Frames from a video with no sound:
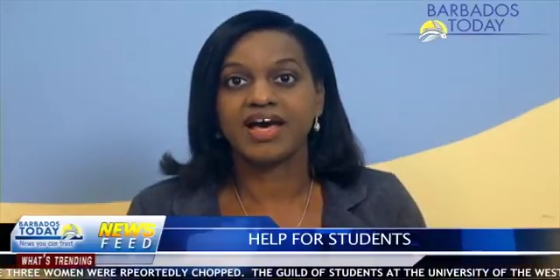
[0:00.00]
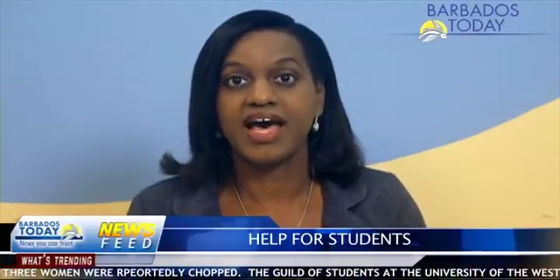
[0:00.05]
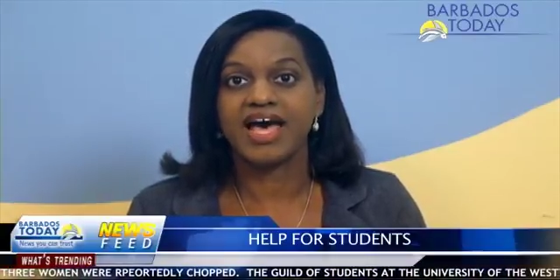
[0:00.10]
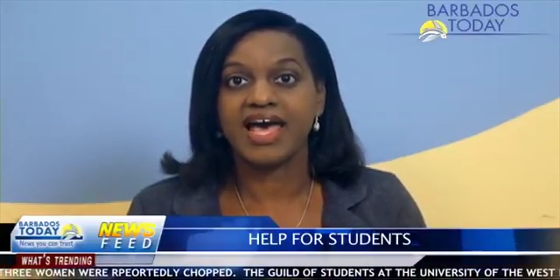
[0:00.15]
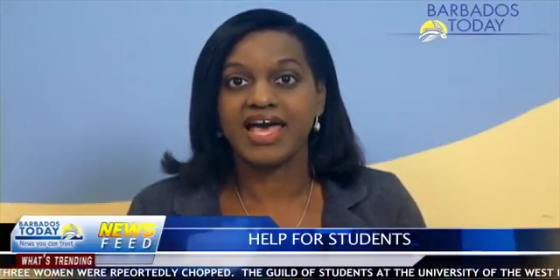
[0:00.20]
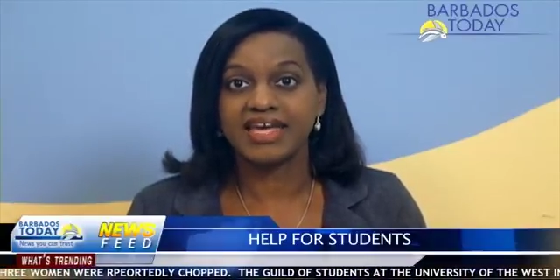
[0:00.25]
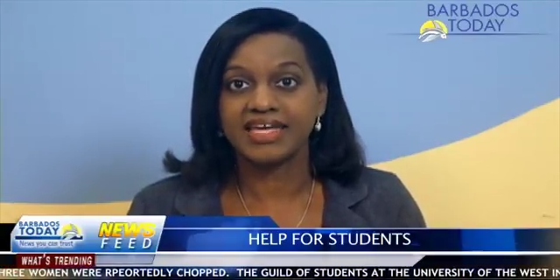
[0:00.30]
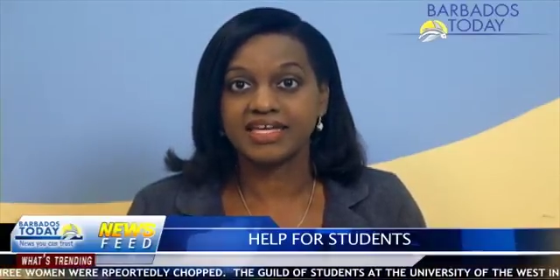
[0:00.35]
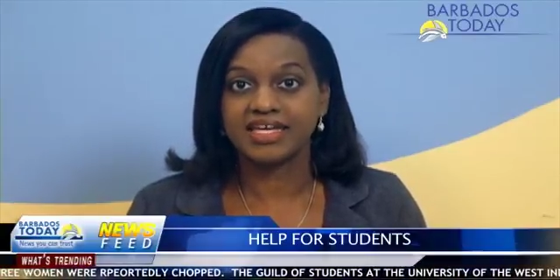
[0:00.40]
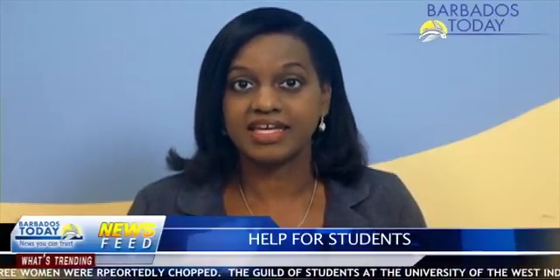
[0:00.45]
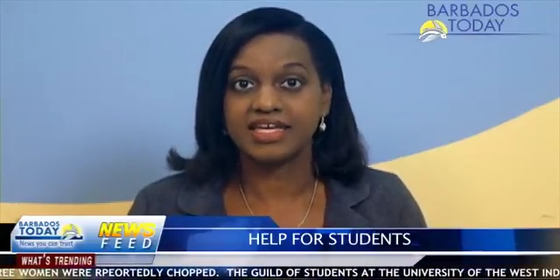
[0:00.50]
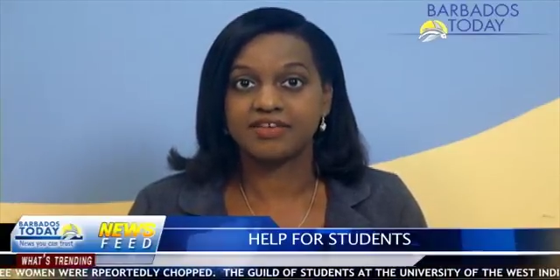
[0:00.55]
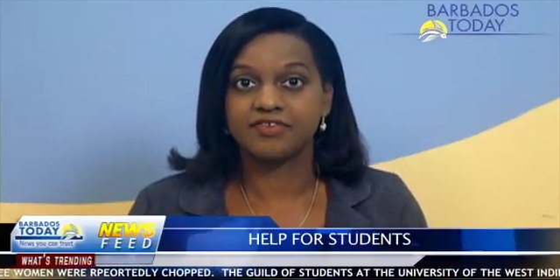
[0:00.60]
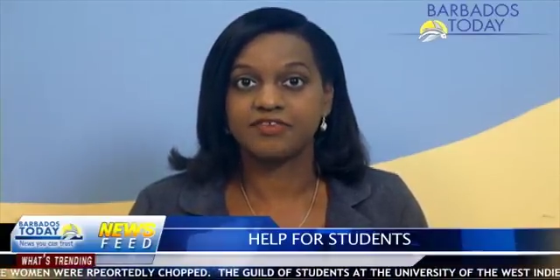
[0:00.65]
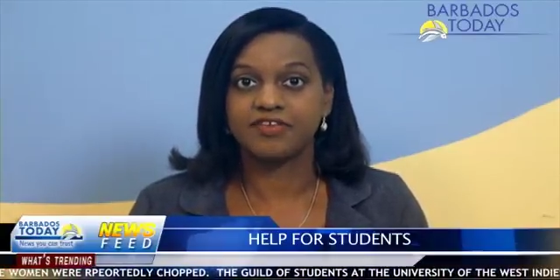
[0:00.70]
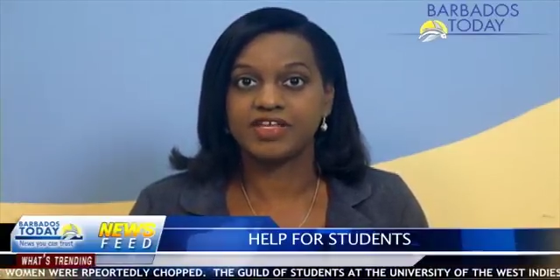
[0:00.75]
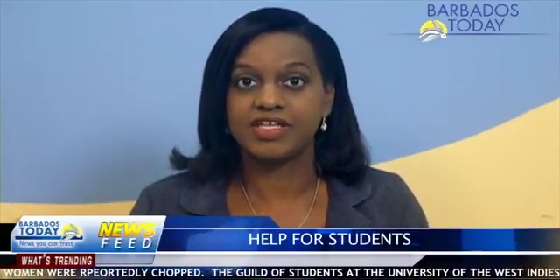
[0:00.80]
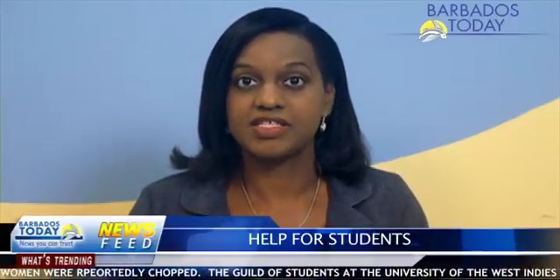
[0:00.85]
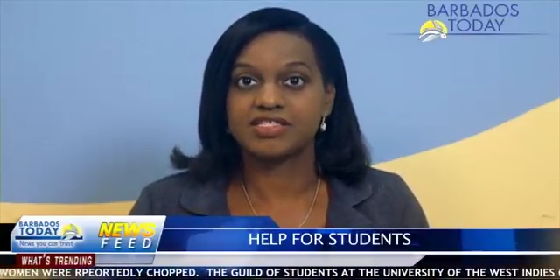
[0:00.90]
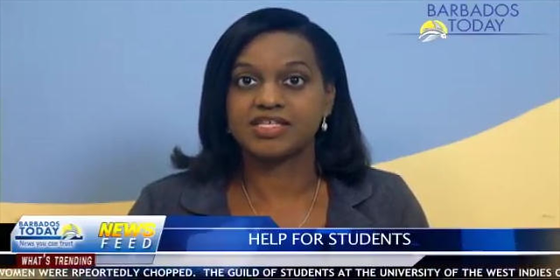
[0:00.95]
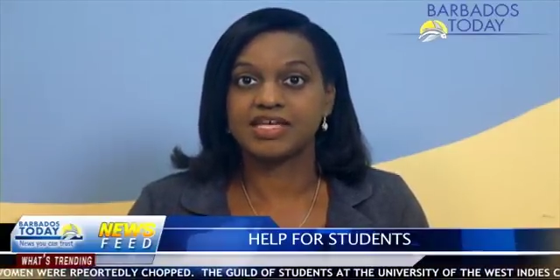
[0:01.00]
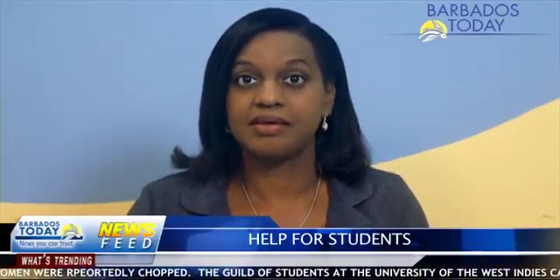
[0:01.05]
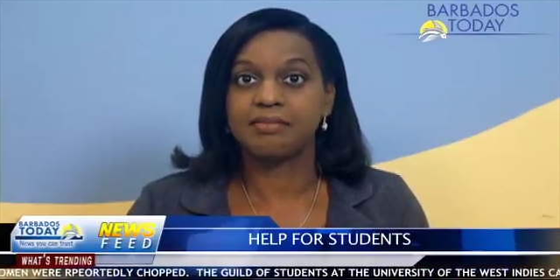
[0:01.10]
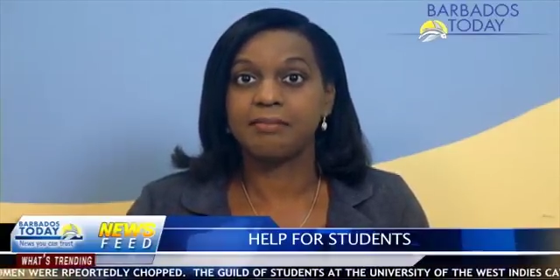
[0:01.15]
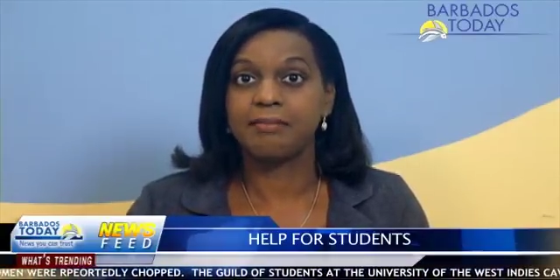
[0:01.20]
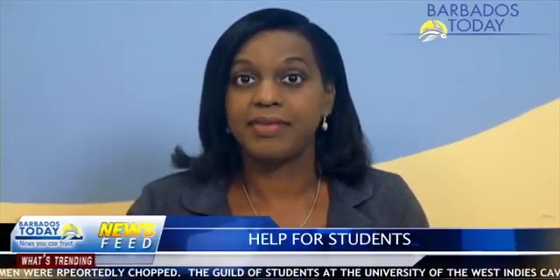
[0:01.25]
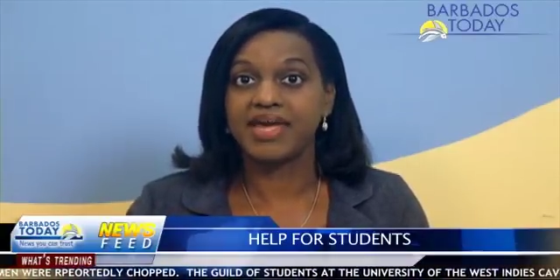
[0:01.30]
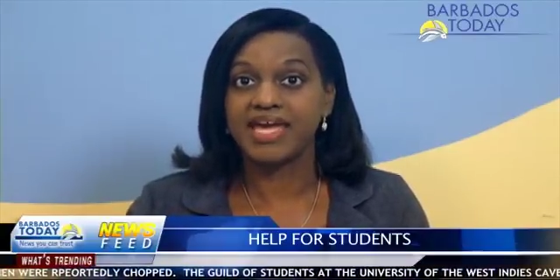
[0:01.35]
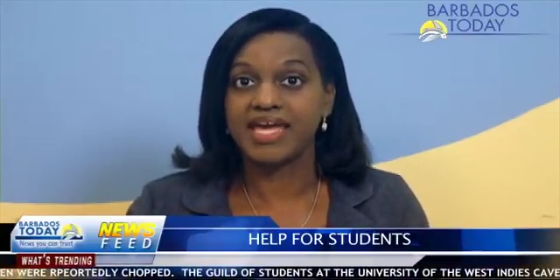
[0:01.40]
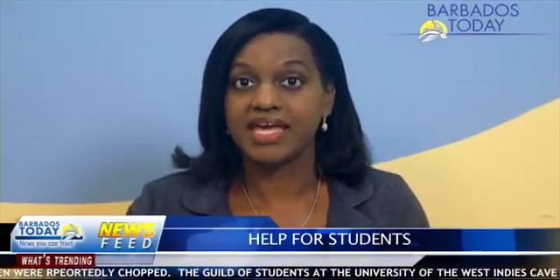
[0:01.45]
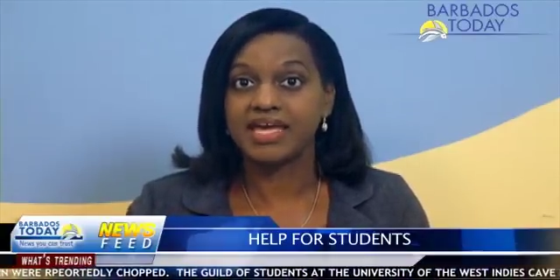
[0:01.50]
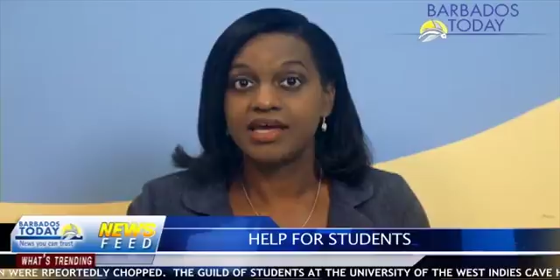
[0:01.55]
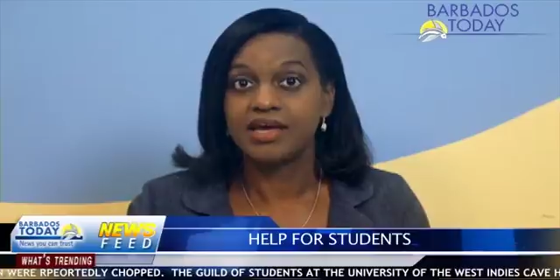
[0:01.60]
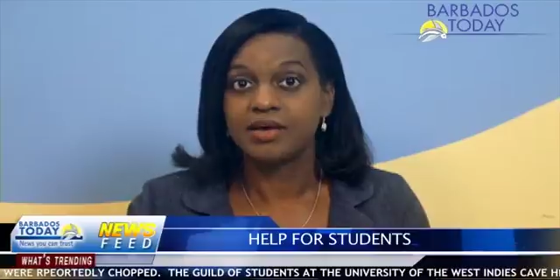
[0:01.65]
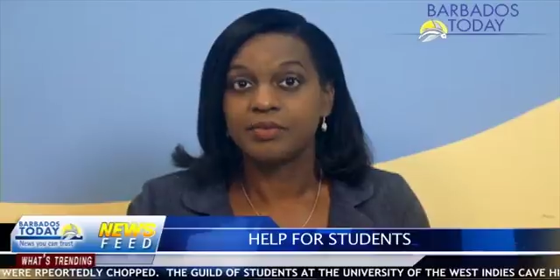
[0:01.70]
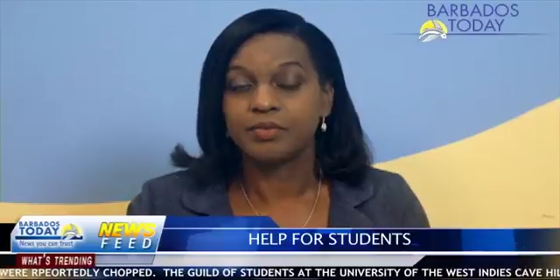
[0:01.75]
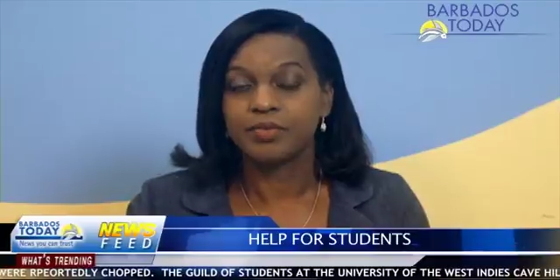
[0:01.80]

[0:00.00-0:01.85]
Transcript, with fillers: hike in fees in May,